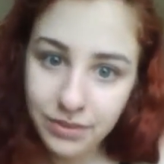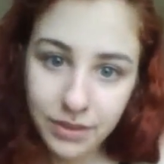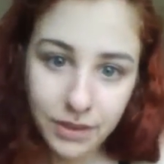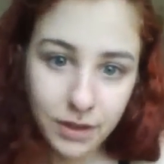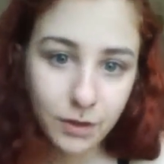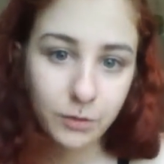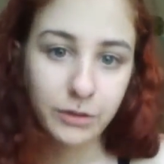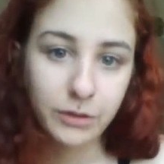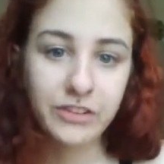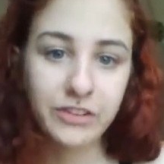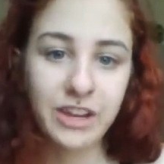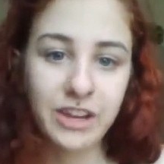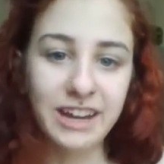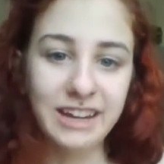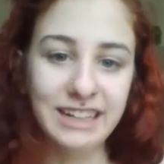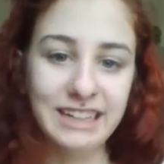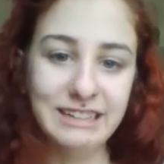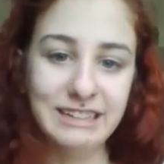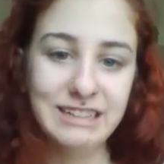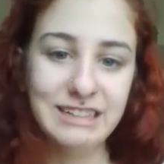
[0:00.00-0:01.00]
was
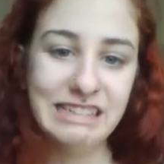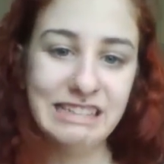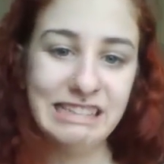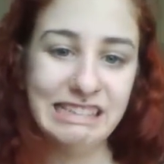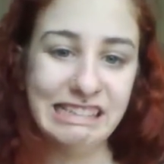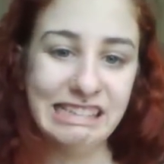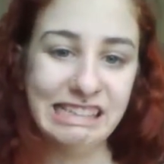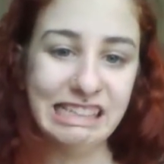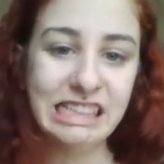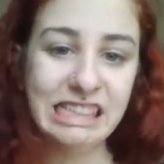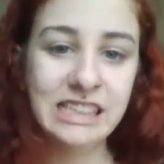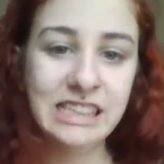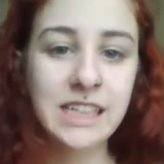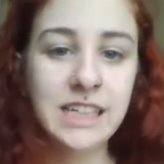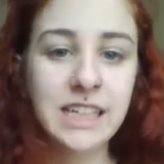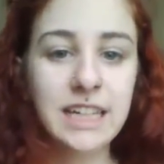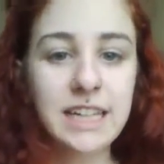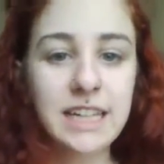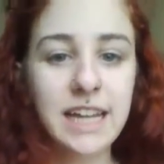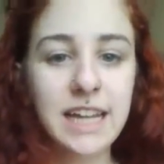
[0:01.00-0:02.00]
kind of ugh.
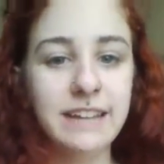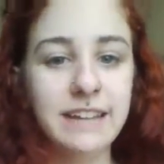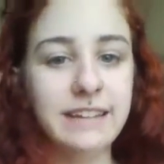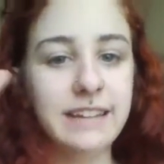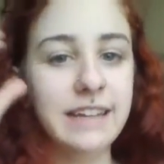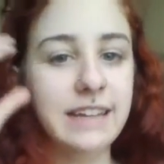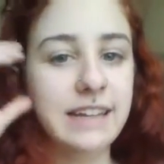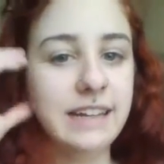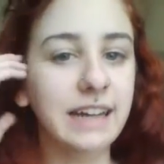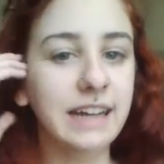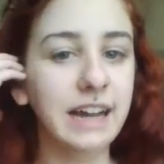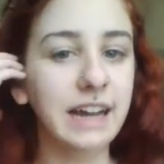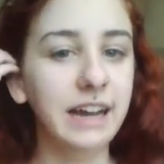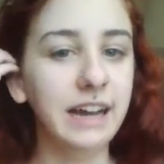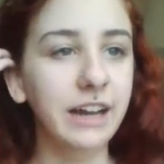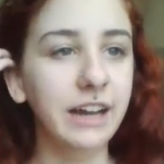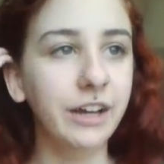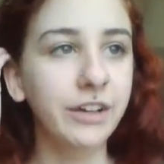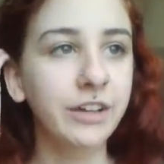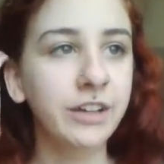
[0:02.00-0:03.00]
And then
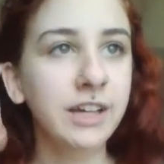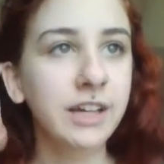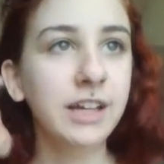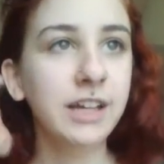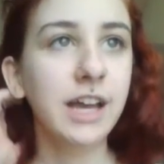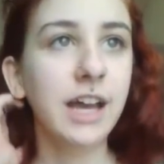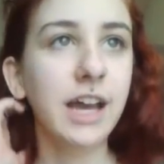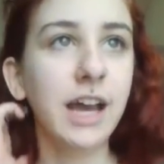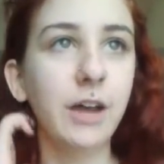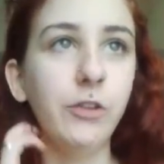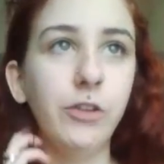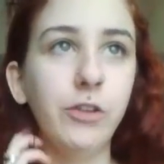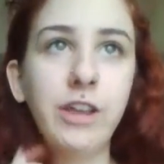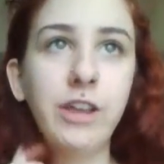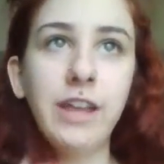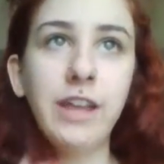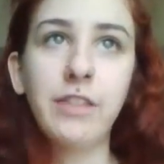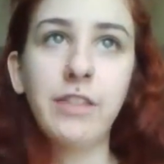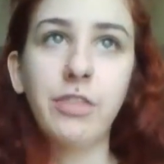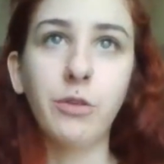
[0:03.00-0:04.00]
I was
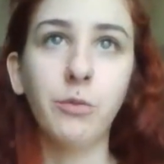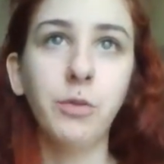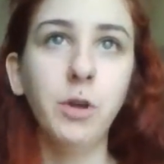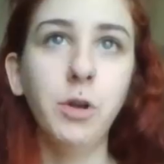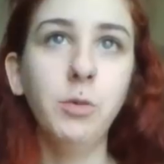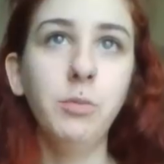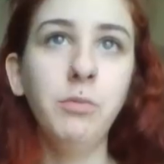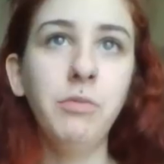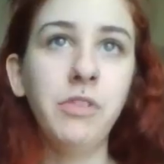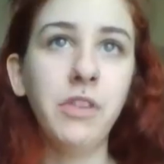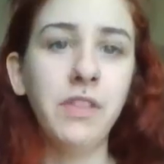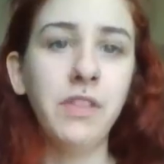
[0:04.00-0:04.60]
looking at the rooms,